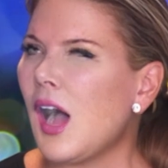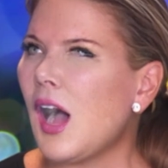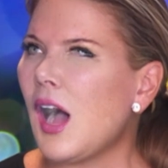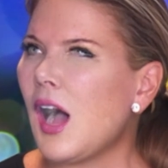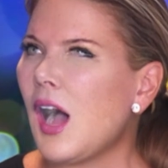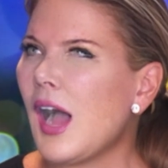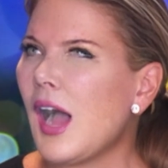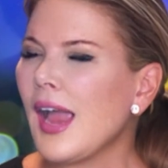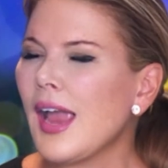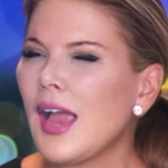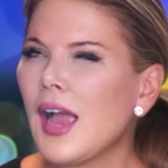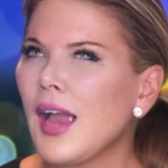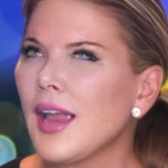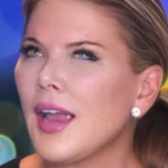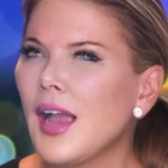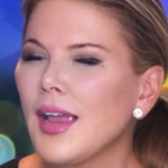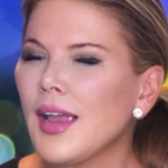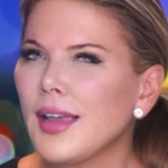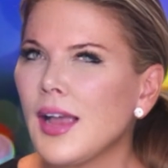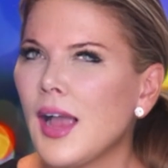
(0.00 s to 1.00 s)
I,
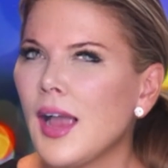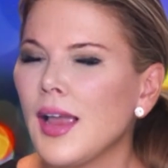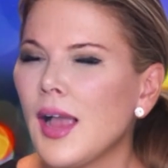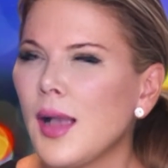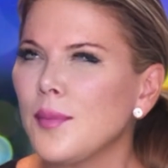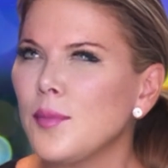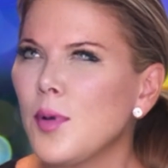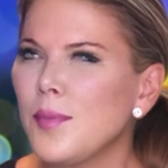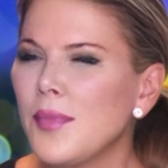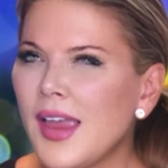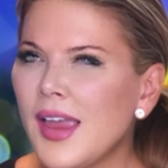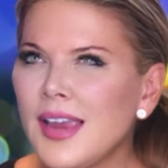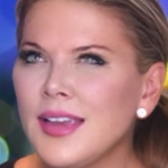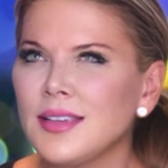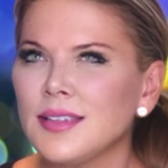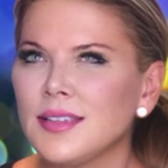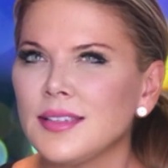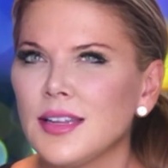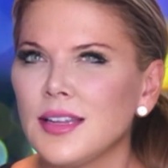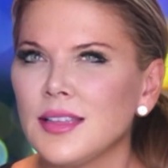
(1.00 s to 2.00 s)
I, I, I'm
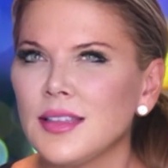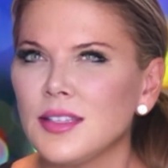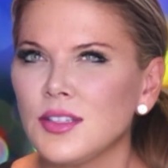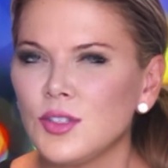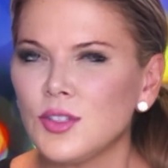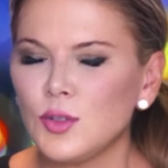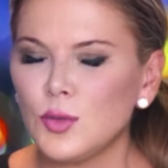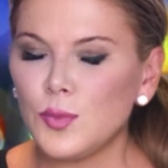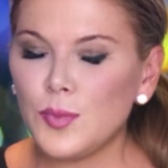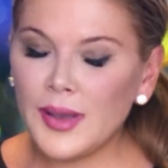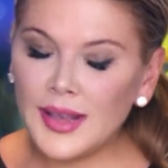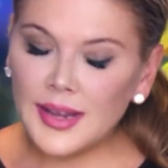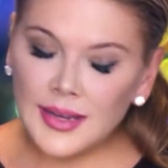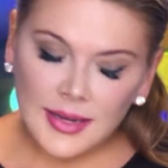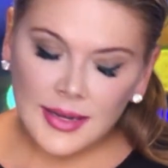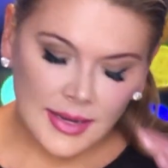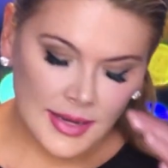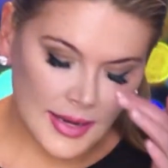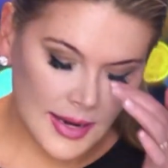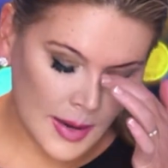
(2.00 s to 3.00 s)
amazed at the
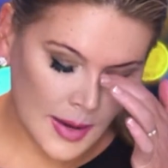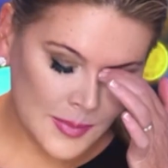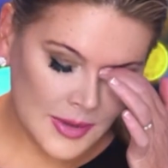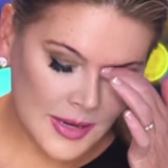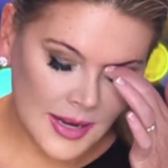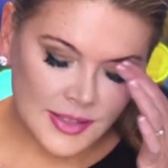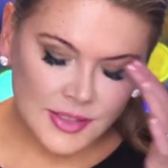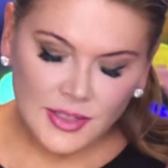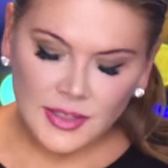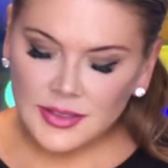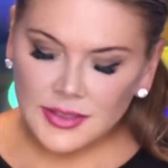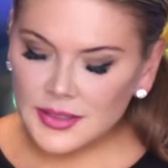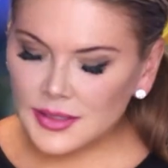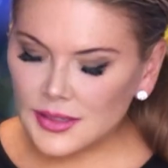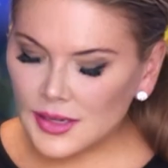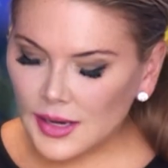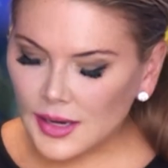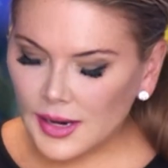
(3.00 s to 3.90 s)
stupidity. I mean, I just,